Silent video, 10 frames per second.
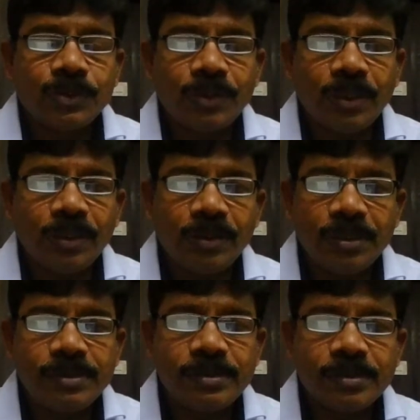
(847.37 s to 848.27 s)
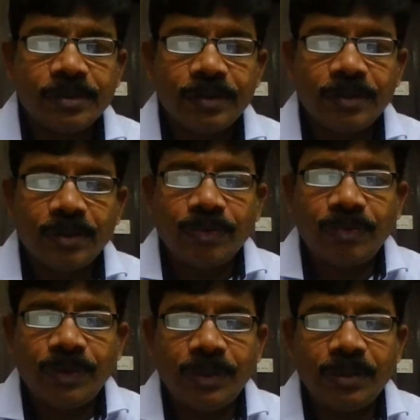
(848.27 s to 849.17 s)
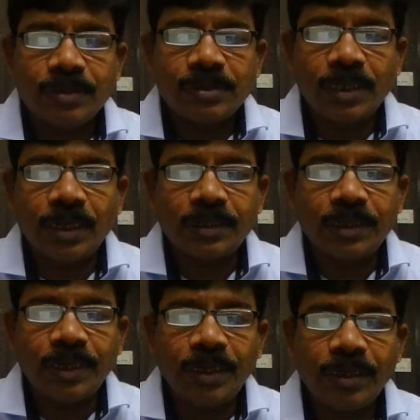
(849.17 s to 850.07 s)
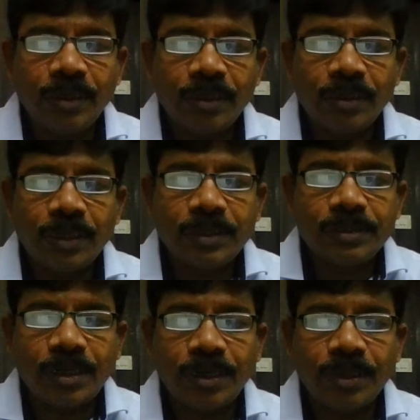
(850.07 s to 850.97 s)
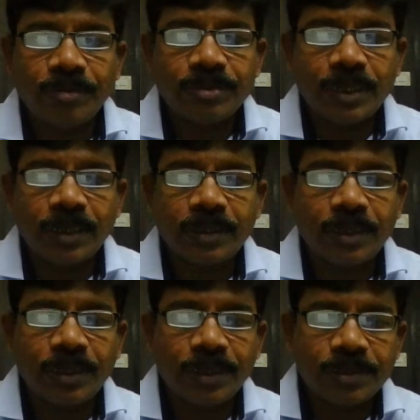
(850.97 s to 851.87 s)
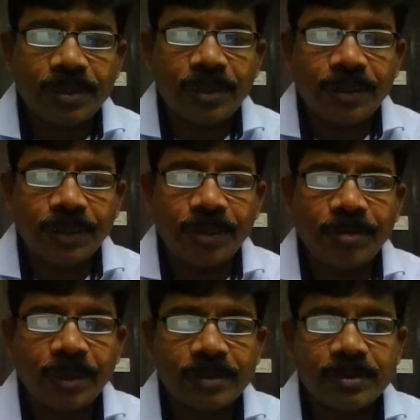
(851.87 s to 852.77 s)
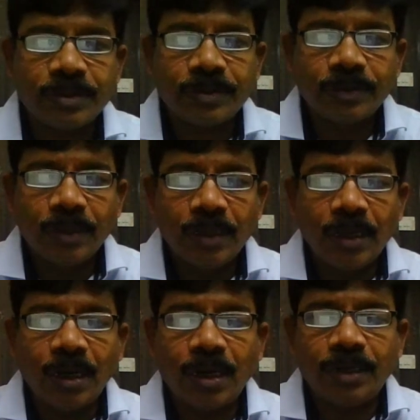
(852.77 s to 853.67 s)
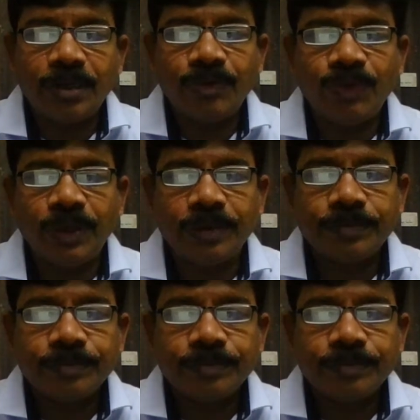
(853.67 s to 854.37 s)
So in this, we selected a ledger name as a audit fee.